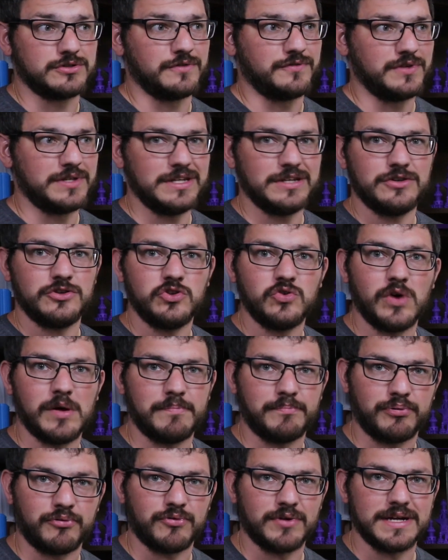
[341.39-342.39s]
So if you need to do
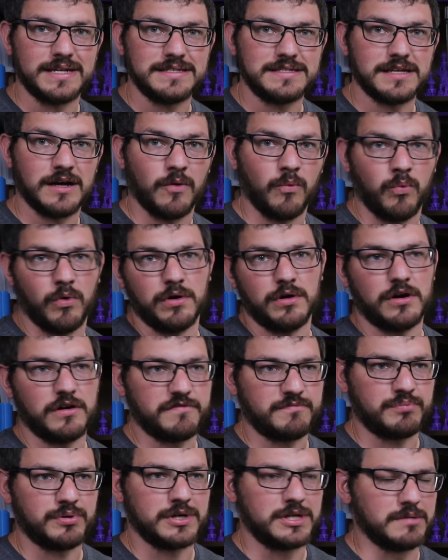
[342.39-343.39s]
a print, a
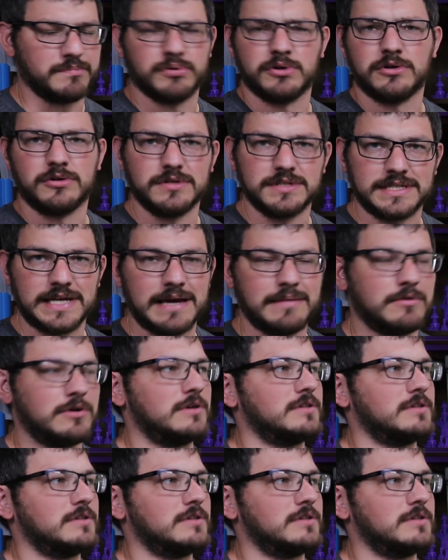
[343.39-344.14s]
one-off print, a prototype,